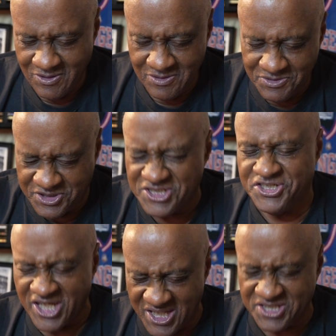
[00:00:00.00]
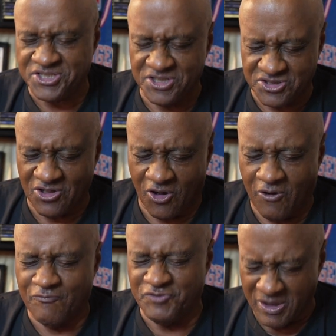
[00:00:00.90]
the genesis
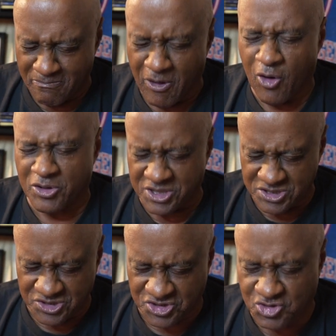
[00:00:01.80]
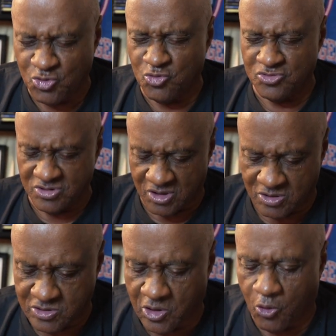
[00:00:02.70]
of the American Student
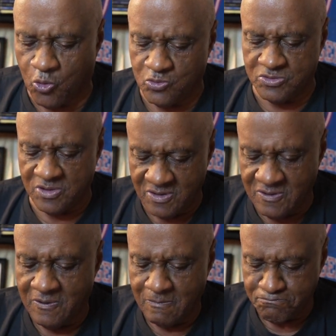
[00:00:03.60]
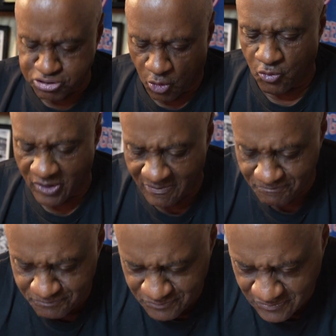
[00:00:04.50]
Loan Program.
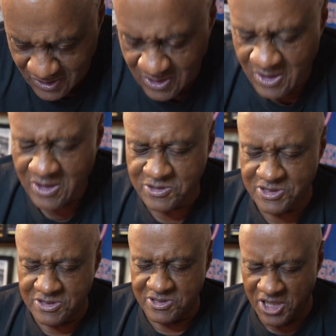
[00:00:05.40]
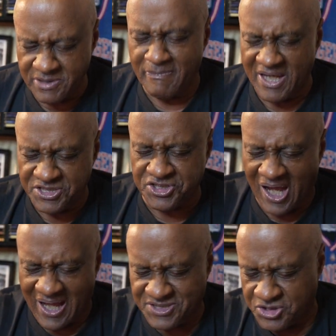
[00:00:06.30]
Lyndon Baines
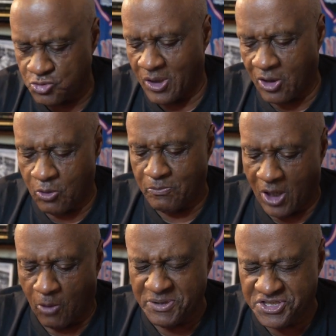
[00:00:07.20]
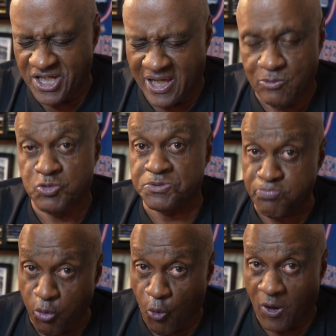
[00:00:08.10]
Johnson, or LBJ, was
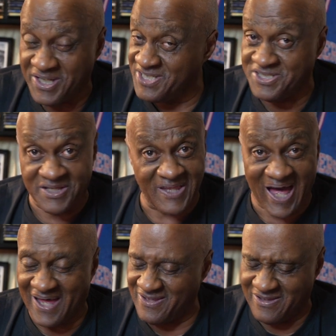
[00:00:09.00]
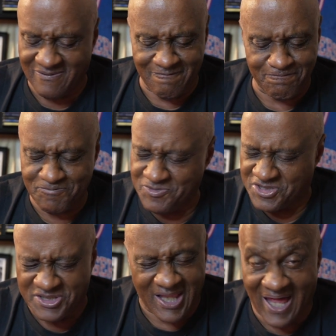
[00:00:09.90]
poor. He did not
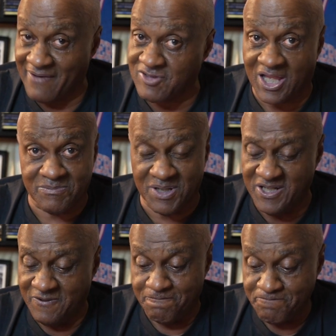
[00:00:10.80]
have a lot of money.